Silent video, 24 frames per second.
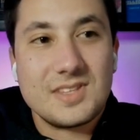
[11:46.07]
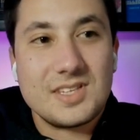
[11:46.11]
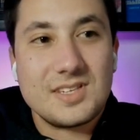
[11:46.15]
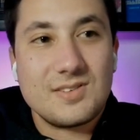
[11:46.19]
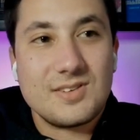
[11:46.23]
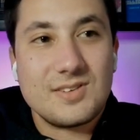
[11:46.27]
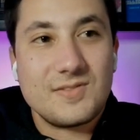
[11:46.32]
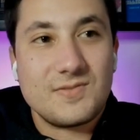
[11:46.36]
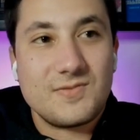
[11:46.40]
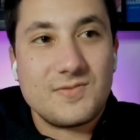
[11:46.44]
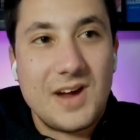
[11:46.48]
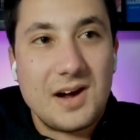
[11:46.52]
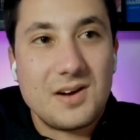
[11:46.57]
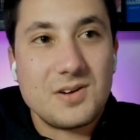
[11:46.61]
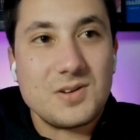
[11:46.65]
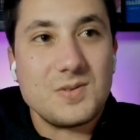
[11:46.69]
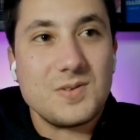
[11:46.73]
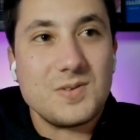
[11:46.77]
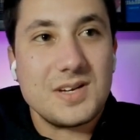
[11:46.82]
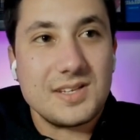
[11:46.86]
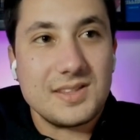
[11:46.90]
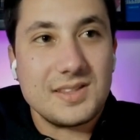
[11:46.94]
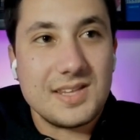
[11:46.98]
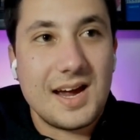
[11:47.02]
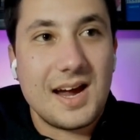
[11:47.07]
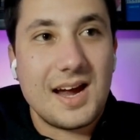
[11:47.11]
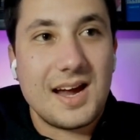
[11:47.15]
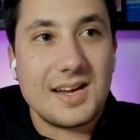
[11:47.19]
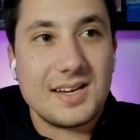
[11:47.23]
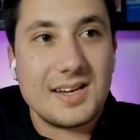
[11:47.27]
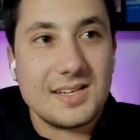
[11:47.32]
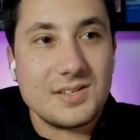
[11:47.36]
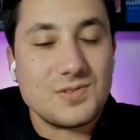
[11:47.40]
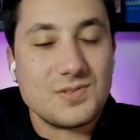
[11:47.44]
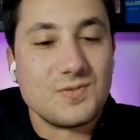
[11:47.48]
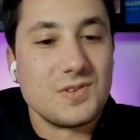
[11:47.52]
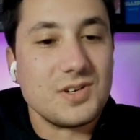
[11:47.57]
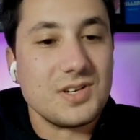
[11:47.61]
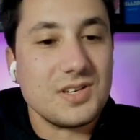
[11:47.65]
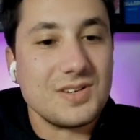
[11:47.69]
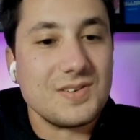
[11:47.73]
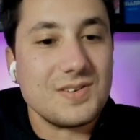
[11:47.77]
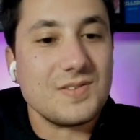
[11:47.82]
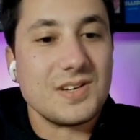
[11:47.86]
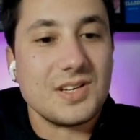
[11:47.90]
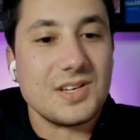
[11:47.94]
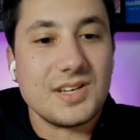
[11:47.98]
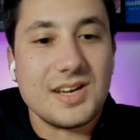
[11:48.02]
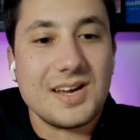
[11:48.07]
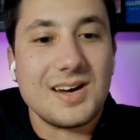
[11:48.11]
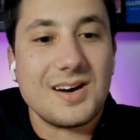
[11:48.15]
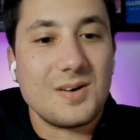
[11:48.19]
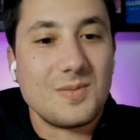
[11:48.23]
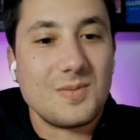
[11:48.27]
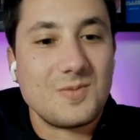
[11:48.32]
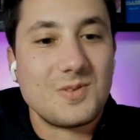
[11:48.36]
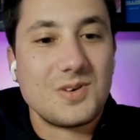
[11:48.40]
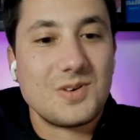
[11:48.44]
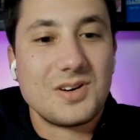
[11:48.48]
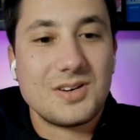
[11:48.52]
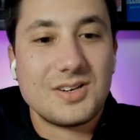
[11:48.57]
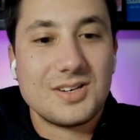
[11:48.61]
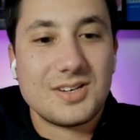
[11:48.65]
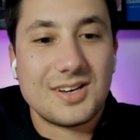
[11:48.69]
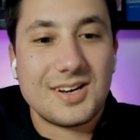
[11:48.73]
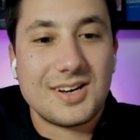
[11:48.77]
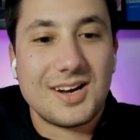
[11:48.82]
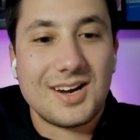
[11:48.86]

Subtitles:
valuing that is really, really helpful.